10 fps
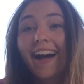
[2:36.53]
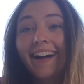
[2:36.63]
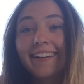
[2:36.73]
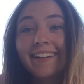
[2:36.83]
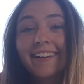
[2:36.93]

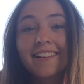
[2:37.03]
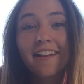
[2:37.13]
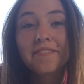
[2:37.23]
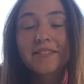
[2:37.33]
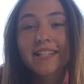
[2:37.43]
Hi
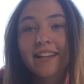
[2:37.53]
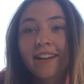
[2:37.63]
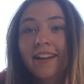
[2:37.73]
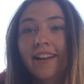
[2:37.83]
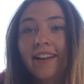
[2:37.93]
guys, I'm
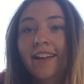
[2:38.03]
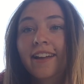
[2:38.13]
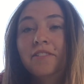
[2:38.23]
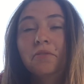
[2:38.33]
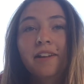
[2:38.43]
Sierra
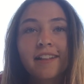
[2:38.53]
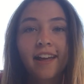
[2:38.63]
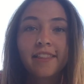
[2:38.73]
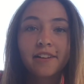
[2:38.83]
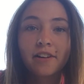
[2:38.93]
and one
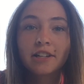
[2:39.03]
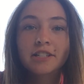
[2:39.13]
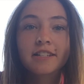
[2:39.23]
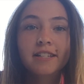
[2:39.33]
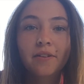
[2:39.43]
of the other
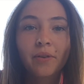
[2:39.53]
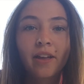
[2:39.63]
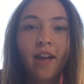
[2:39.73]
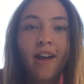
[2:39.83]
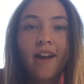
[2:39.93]
questions that
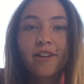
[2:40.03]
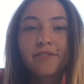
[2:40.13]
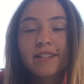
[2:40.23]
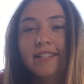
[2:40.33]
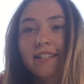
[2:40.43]
we
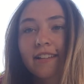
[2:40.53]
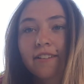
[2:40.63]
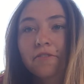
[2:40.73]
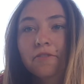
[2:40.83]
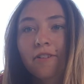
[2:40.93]

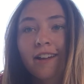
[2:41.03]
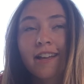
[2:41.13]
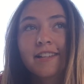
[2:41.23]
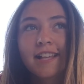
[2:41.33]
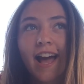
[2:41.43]
received
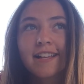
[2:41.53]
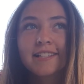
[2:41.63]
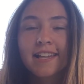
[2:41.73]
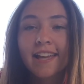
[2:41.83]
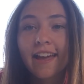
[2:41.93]
was
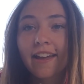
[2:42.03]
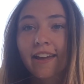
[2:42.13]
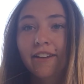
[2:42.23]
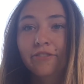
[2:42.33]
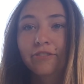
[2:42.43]
asking
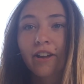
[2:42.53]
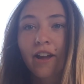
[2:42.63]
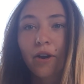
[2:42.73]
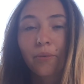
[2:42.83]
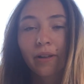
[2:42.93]
if
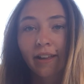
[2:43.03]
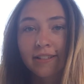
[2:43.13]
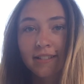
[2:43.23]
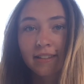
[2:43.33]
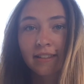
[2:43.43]
we're
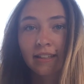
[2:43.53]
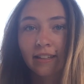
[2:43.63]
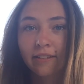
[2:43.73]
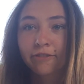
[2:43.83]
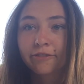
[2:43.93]
allowed to
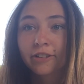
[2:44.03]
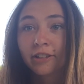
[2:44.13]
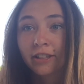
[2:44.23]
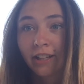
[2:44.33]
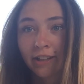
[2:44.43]
leave
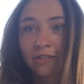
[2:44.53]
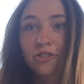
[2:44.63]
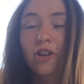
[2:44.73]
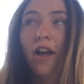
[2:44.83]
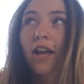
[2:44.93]
for
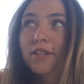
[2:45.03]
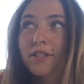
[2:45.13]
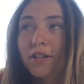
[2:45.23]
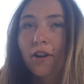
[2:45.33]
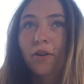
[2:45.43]
lunch.
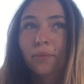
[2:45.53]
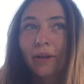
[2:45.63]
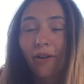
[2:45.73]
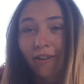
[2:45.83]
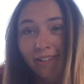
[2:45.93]
So
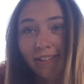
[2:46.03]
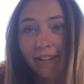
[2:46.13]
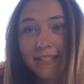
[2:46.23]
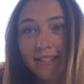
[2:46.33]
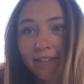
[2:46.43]
we aren't
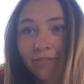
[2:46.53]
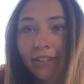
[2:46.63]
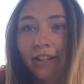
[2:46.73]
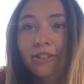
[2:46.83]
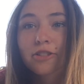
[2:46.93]
allowed to leave
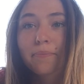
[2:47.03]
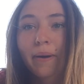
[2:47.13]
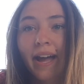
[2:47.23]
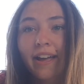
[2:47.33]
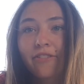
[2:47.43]
for
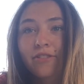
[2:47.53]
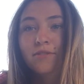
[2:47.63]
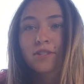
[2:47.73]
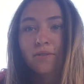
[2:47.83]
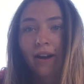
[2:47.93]
lunch, but
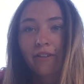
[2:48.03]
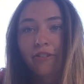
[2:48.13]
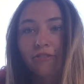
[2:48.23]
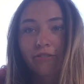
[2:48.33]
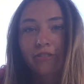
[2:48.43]
if you do
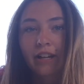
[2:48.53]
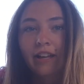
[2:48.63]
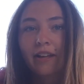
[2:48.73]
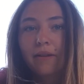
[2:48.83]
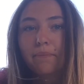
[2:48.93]
have a
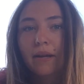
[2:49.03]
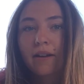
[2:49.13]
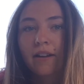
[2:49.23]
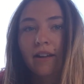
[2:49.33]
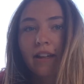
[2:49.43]
free
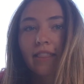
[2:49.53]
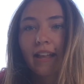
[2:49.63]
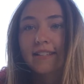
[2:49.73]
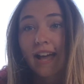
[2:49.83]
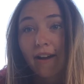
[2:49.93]
period
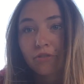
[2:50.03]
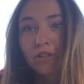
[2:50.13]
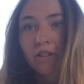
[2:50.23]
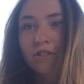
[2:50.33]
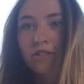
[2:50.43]
that's
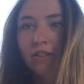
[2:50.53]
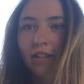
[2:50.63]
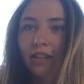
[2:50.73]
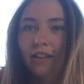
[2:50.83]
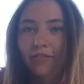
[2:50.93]
after lunch,
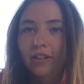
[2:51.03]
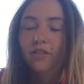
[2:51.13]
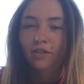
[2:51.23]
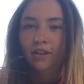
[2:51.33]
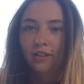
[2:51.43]
you could leave
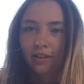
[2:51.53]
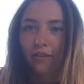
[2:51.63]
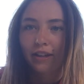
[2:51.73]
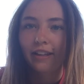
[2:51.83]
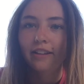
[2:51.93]
and you
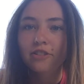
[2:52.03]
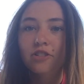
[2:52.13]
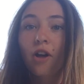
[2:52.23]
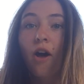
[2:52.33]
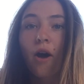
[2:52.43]
could go get
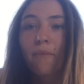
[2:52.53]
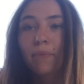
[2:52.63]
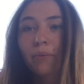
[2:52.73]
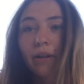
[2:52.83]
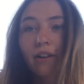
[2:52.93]
lunch.
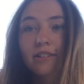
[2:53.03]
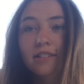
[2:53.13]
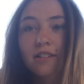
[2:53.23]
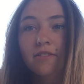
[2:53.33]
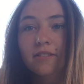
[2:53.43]
But we
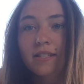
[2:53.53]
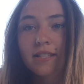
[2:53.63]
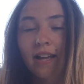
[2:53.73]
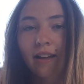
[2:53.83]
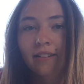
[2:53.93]
also
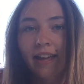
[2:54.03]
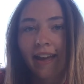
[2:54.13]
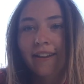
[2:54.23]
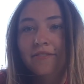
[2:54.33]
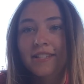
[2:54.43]
sell
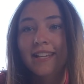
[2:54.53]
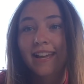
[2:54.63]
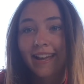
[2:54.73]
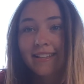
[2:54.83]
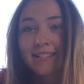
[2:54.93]

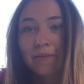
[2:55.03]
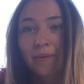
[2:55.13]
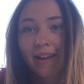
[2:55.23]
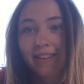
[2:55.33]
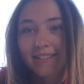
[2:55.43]
KFC and
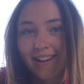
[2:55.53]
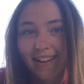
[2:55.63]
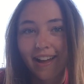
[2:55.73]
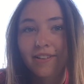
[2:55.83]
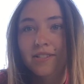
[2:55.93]
Subway at the
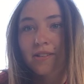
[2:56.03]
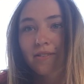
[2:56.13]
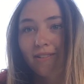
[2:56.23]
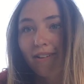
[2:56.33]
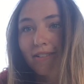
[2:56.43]
doghouse, so
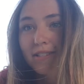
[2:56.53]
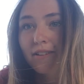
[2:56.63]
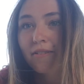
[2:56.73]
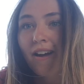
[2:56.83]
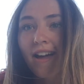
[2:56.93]
you can
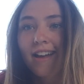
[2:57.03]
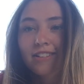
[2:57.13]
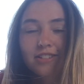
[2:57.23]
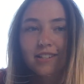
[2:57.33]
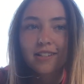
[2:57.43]
also
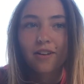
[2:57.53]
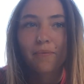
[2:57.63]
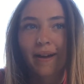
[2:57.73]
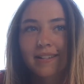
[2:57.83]
just go buy